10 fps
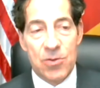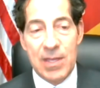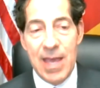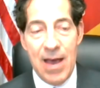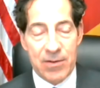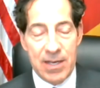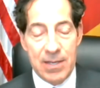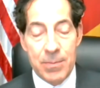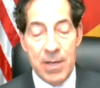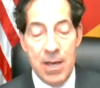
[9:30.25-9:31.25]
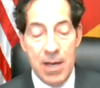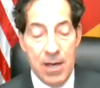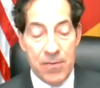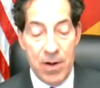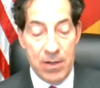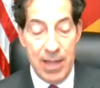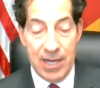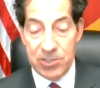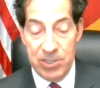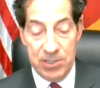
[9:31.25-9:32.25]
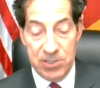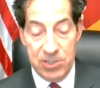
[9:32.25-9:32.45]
the outcome of our elections.